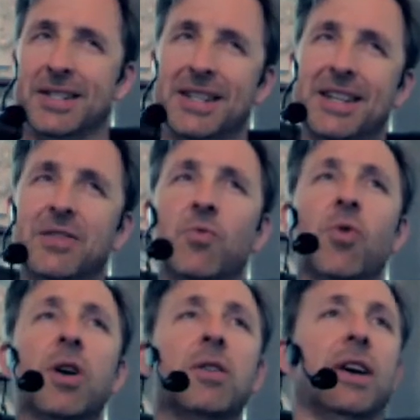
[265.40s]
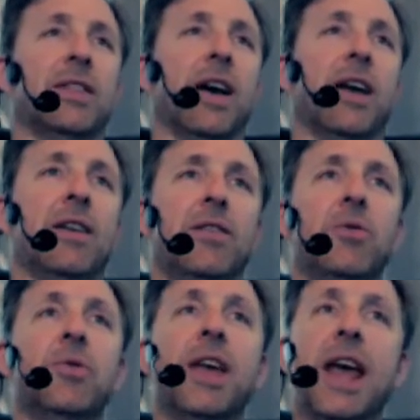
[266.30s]
it doesn't work like that.
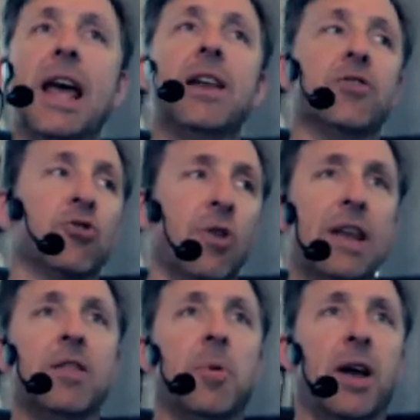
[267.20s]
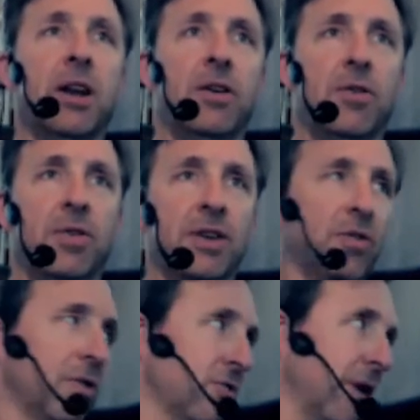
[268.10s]
You can train the body to do things.
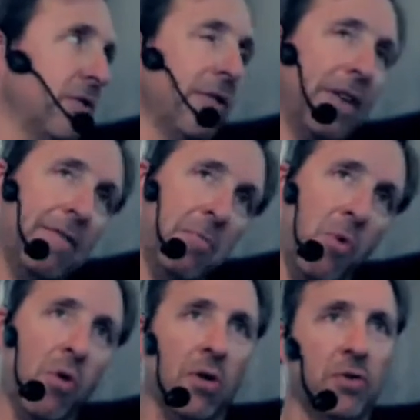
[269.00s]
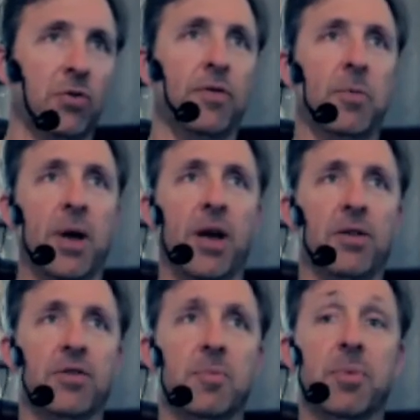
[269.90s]
You can train yourself to have more control of your
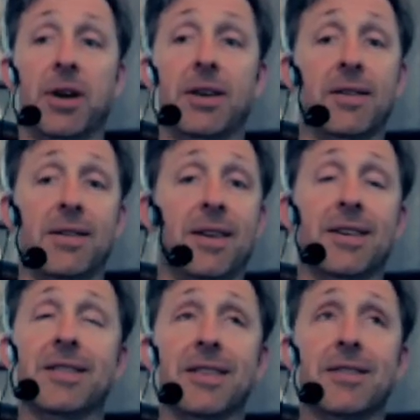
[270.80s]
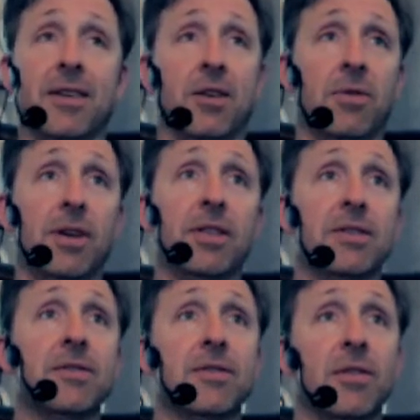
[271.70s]
biology, but it doesn't listen to you. It
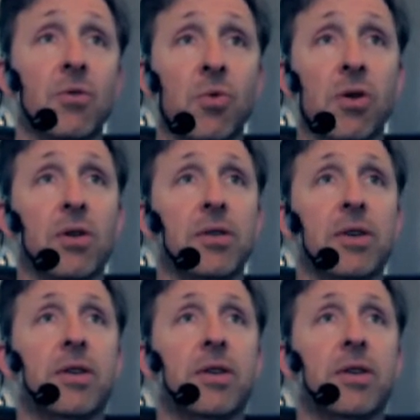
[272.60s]
listens to the world.